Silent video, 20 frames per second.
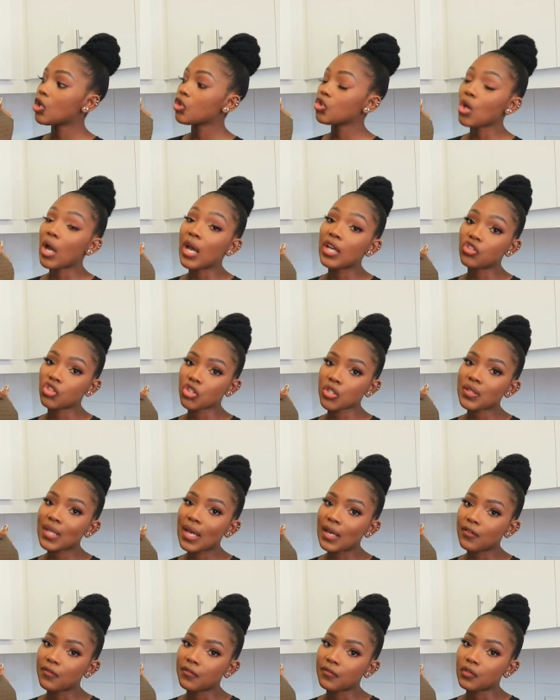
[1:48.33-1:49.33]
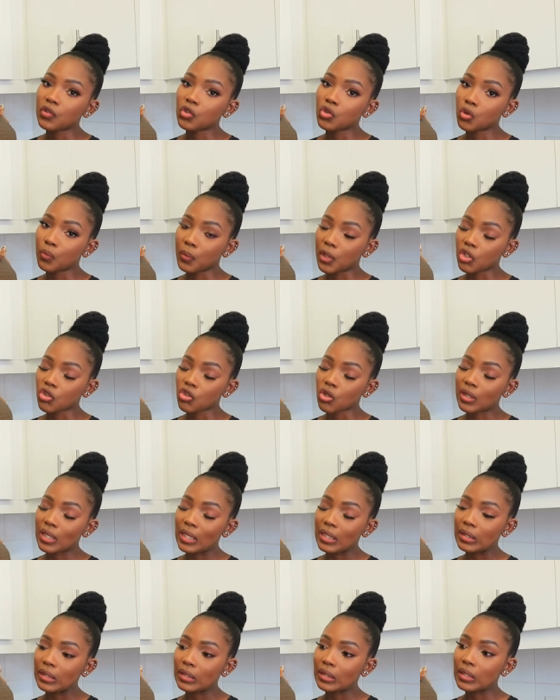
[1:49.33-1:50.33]
So I just have to make sure
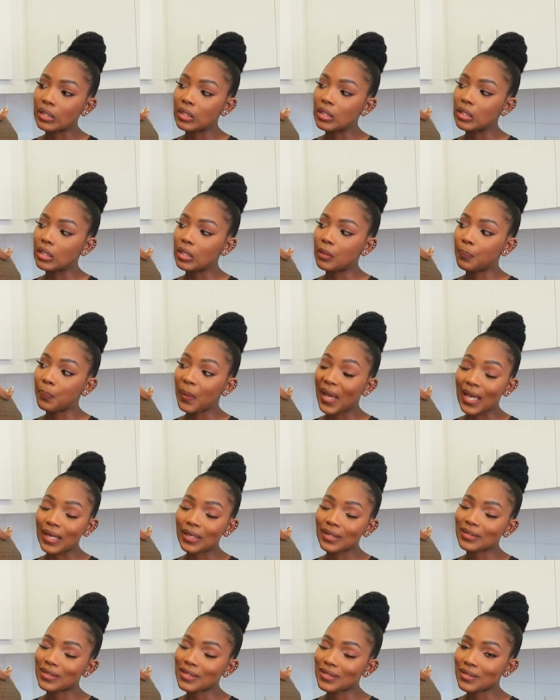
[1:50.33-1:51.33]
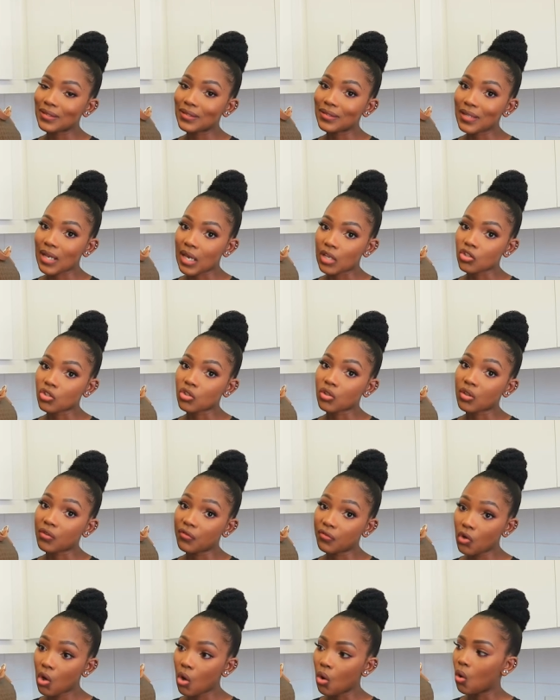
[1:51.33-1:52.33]
that the bag doesn't touch the
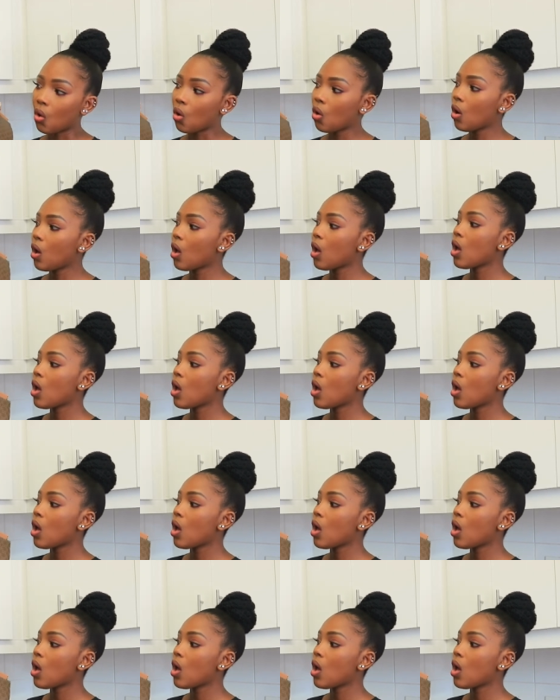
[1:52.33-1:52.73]
floor.